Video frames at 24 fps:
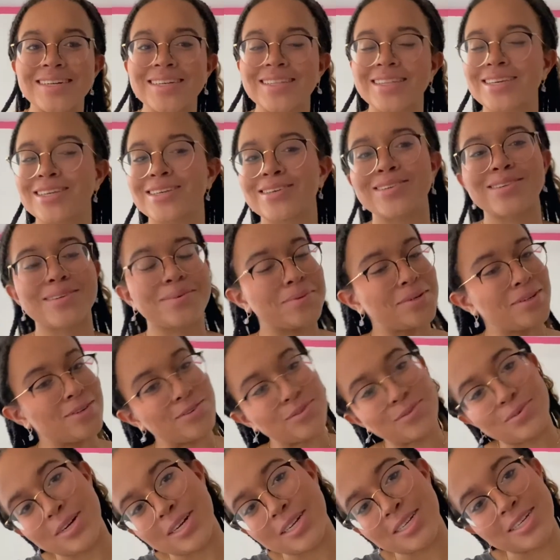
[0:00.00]
Thank you so much for
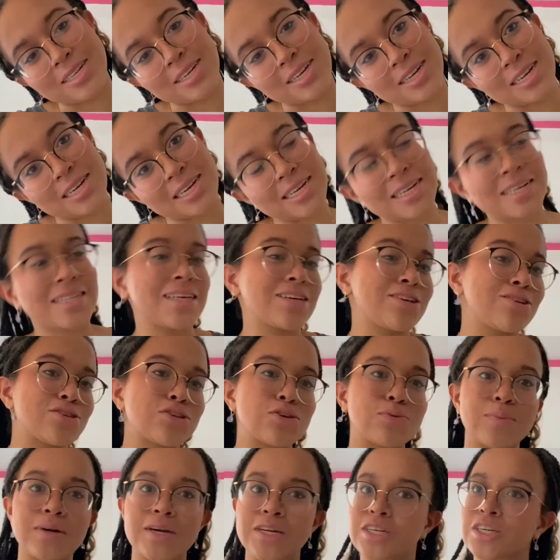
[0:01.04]
watching. Thank you so
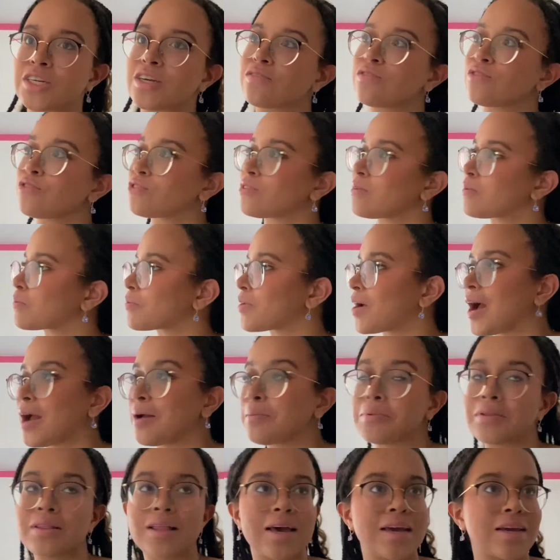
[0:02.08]
much. If you
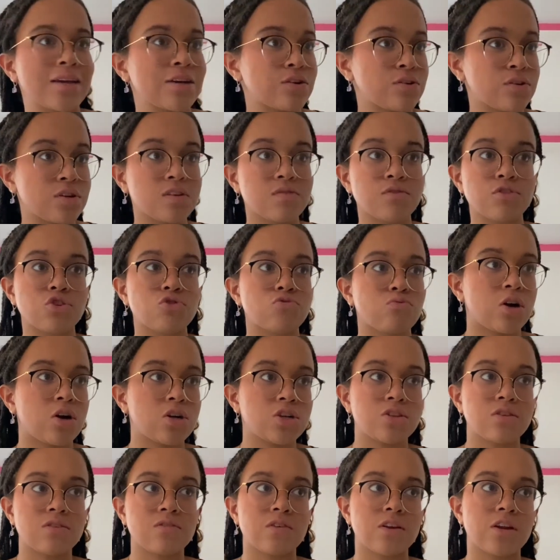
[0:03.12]
subscribe, like, or even just
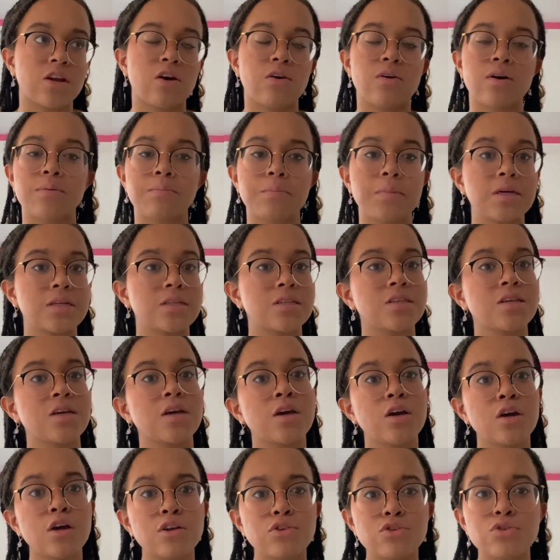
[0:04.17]
this video, it means
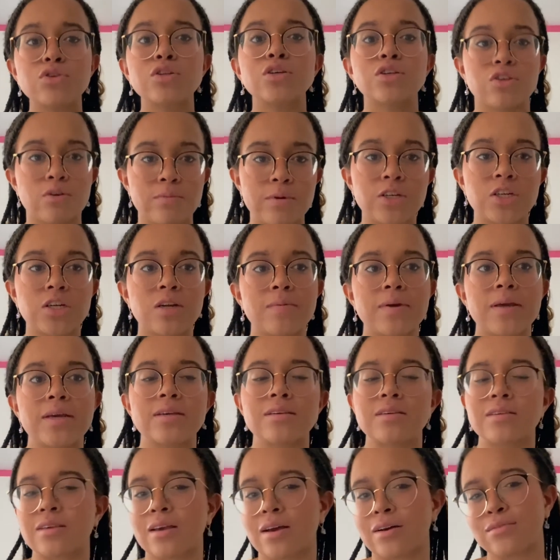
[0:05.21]
truly so much to me.
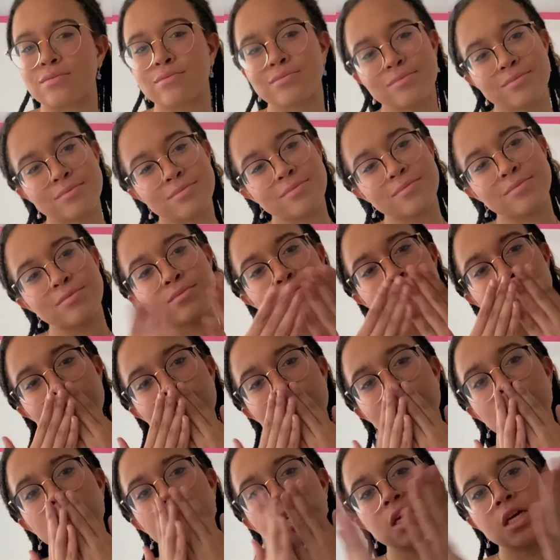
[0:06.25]
So
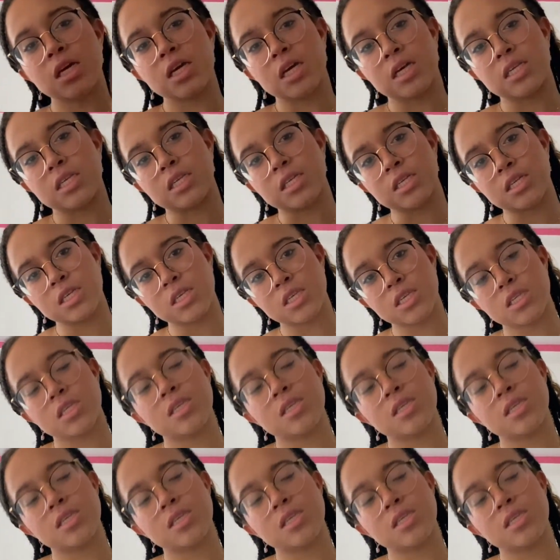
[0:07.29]
kisses.